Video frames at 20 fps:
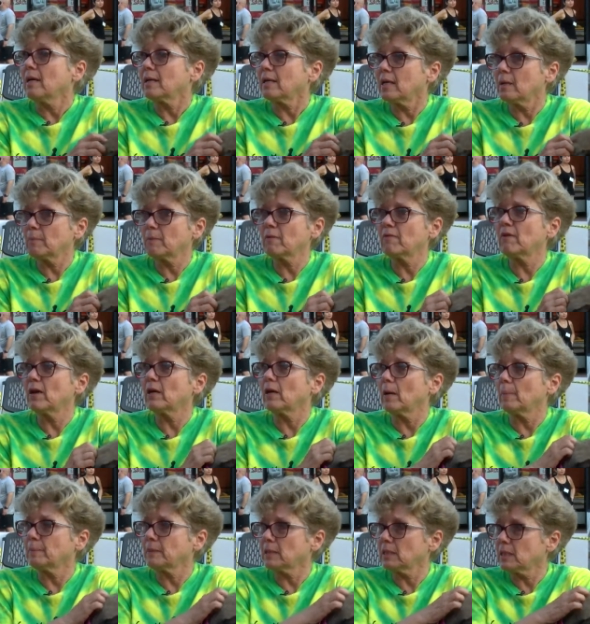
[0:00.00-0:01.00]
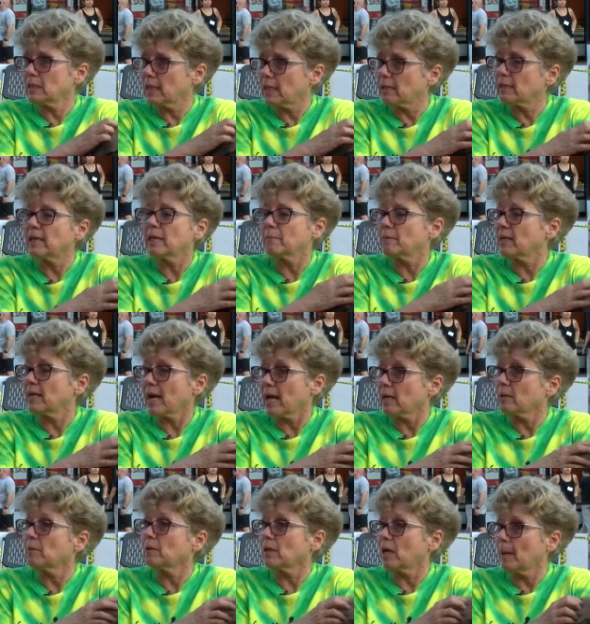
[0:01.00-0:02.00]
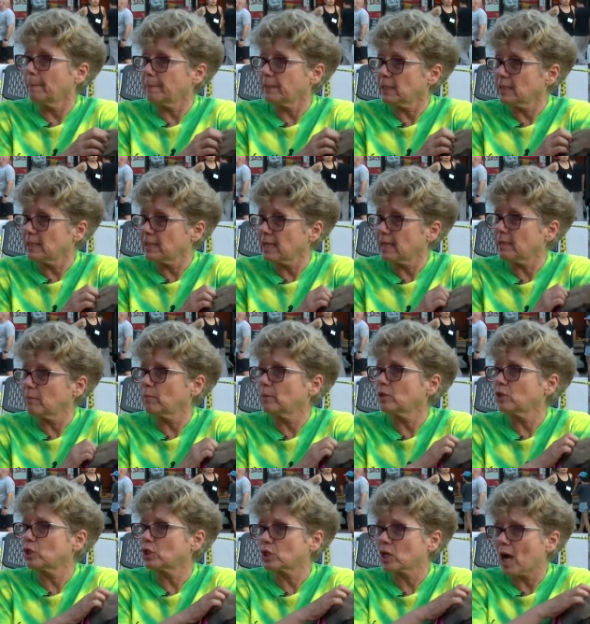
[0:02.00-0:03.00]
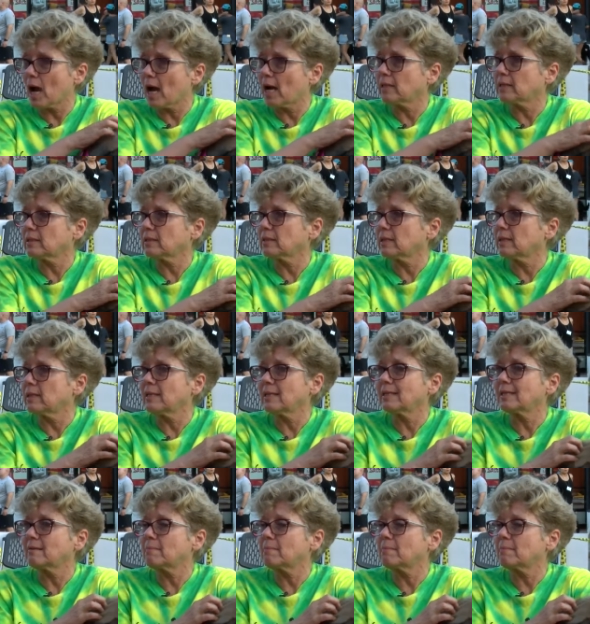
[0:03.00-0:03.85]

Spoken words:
keep the vet up to date, keep the animal up to date with shots, and